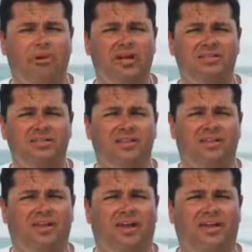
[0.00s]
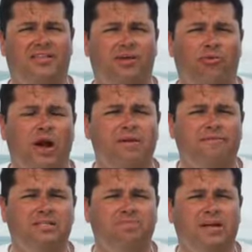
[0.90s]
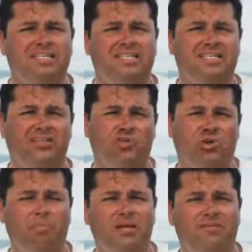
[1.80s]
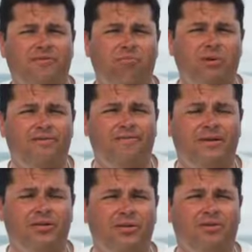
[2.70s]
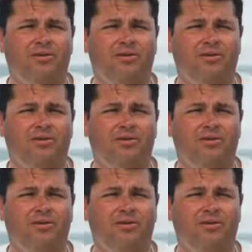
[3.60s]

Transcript: rigged, and they're great for species in the tropics, from reef fish